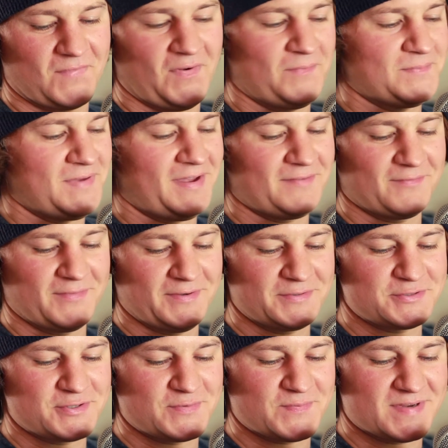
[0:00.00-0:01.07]
I'm not real
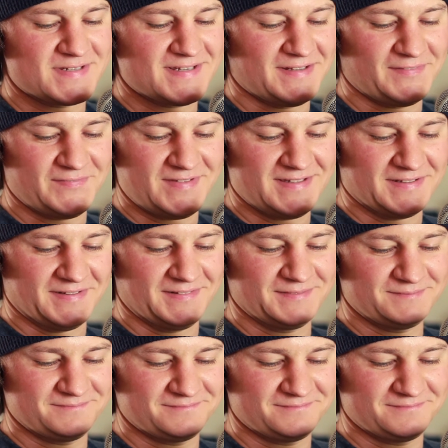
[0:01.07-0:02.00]
sure myself either.